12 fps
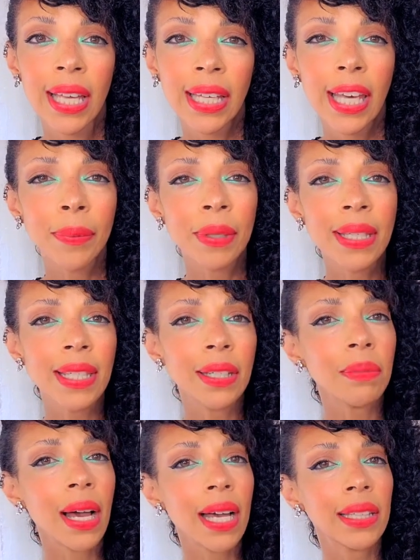keep this
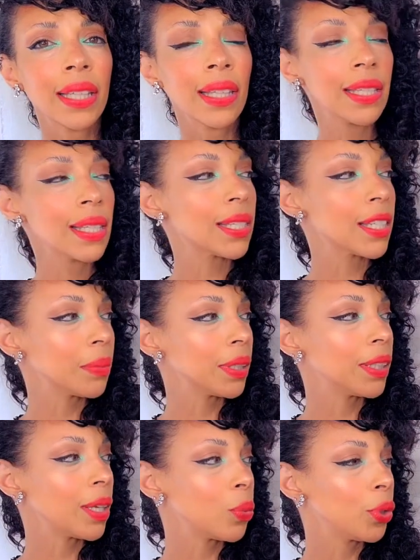in mind that this is something
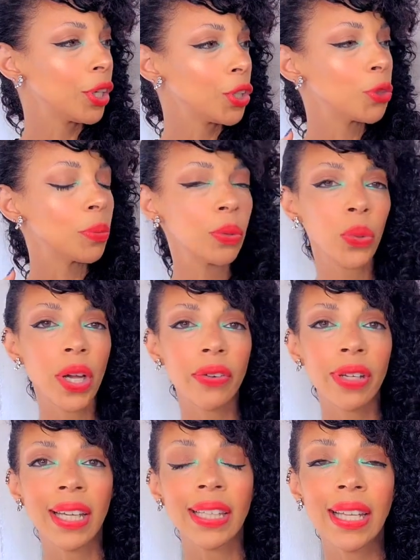that we're going to be
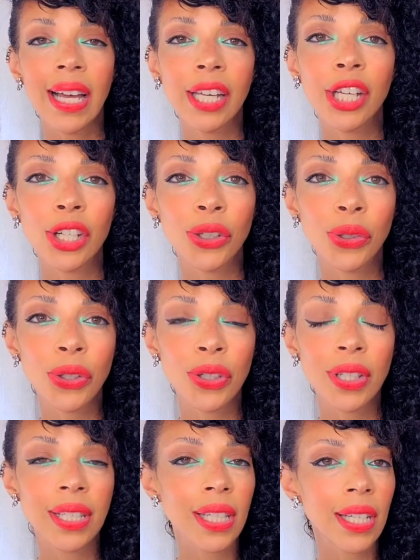wearing a lot here in New
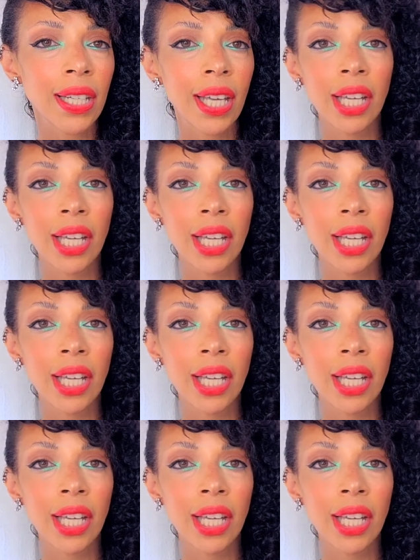York City.